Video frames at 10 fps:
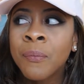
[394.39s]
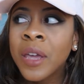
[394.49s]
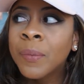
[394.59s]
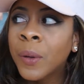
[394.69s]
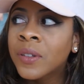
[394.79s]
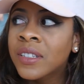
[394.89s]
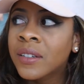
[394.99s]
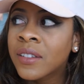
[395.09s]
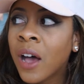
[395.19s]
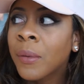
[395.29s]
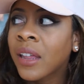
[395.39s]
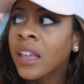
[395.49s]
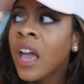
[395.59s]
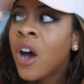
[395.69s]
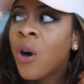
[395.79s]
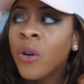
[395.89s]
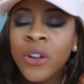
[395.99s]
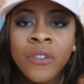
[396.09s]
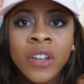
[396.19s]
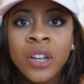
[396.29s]
People still tell me like, oh,
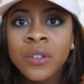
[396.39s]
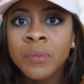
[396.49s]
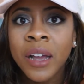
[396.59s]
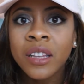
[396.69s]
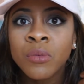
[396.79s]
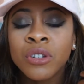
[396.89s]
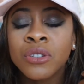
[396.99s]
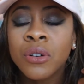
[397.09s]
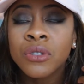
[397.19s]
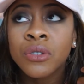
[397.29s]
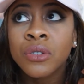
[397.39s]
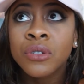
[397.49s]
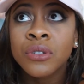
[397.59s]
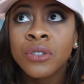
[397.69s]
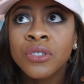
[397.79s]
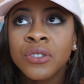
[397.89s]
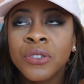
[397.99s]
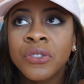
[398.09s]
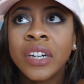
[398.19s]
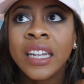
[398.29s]
your videos back then were so
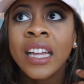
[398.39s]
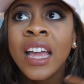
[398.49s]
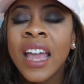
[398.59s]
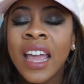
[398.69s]
funny,